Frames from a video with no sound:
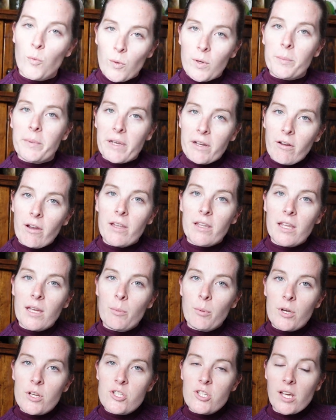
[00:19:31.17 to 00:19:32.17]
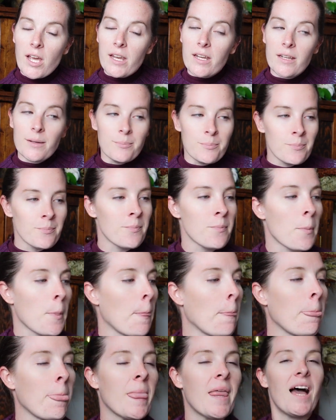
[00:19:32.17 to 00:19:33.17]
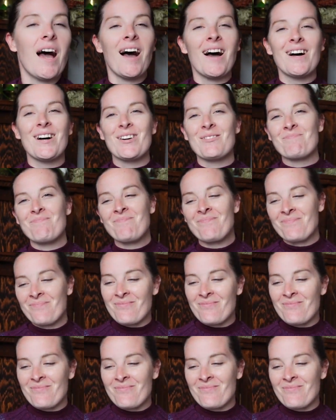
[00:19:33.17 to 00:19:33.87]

would be greatly appreciated. I